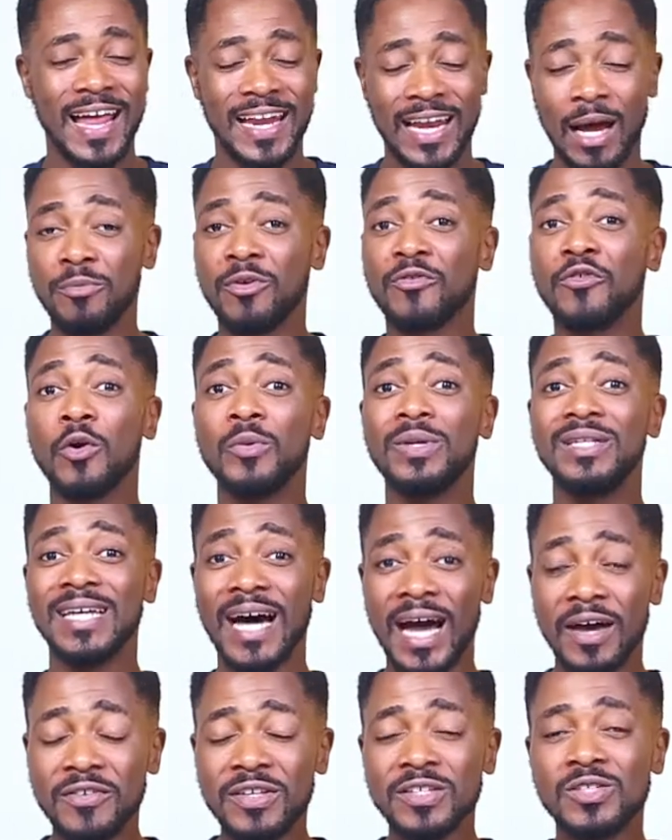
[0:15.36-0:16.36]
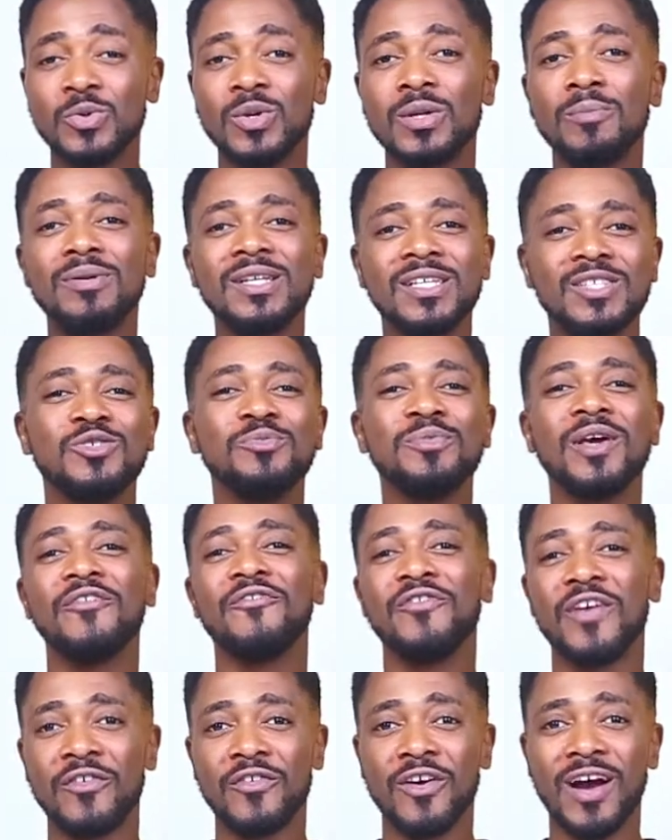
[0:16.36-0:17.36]
Now, before we dive into it, please do me a
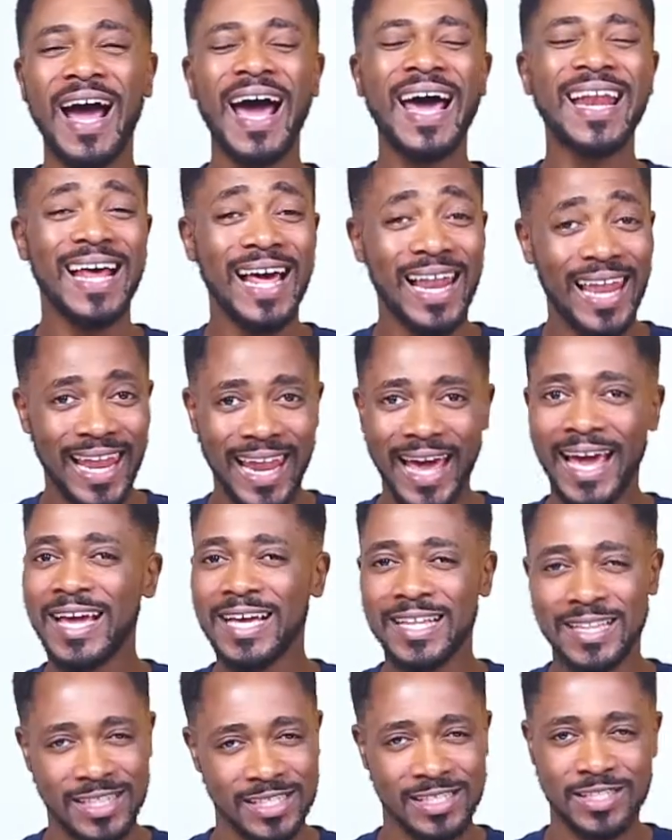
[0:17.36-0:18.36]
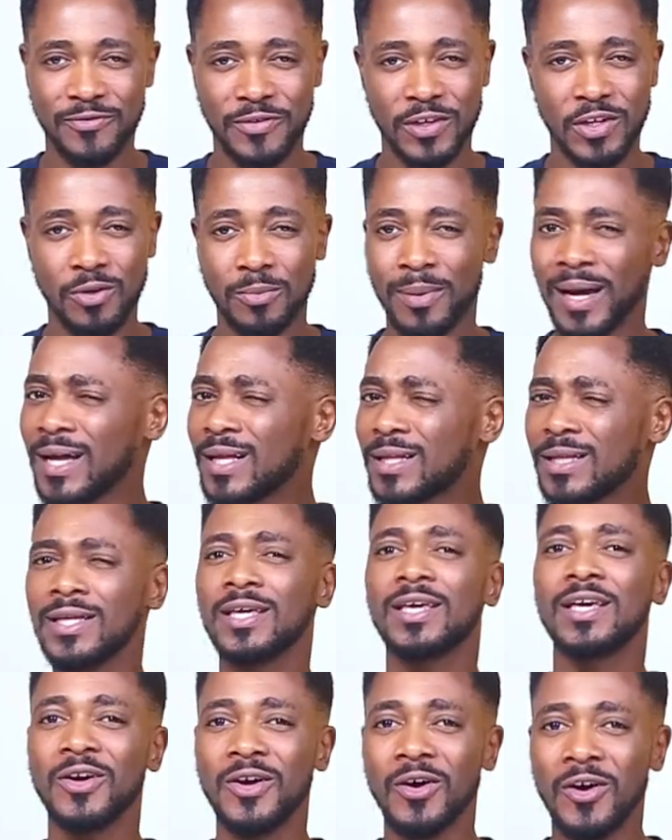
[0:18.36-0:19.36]
favor and like this video by
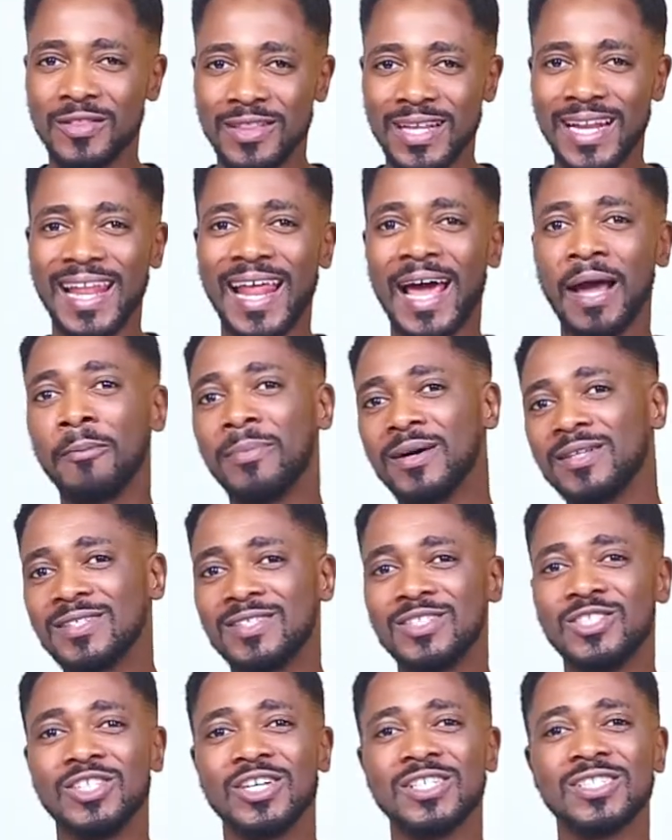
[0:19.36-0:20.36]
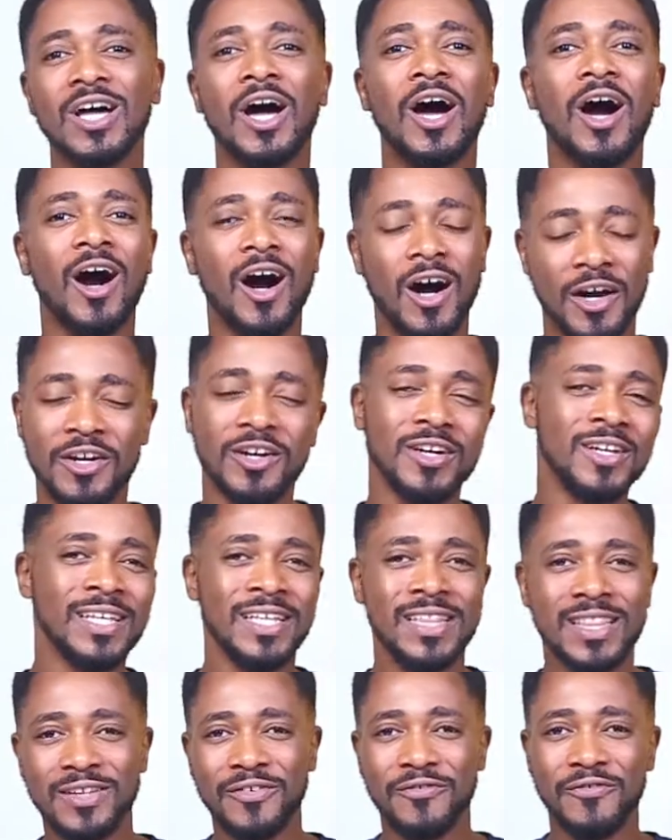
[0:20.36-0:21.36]
clicking on the like button just
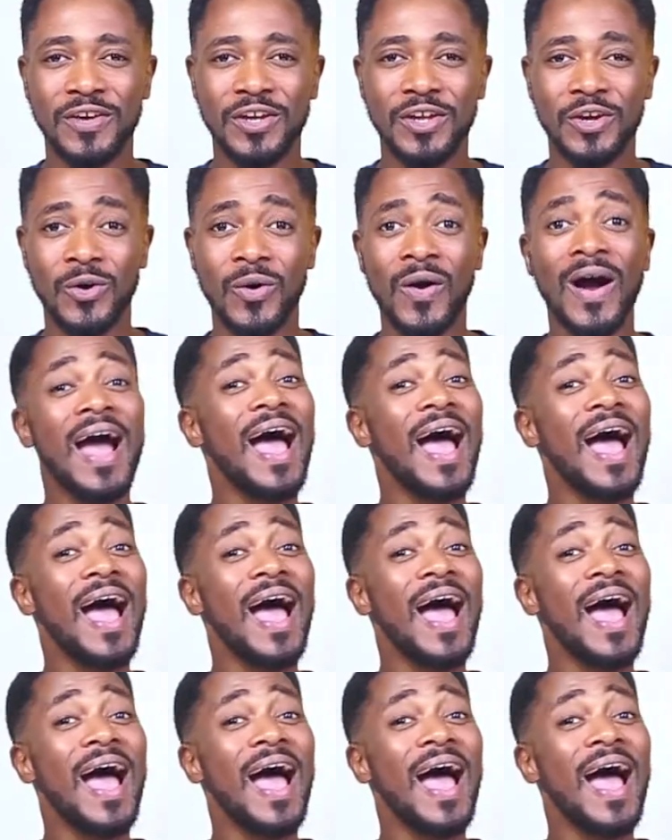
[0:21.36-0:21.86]
underneath the video.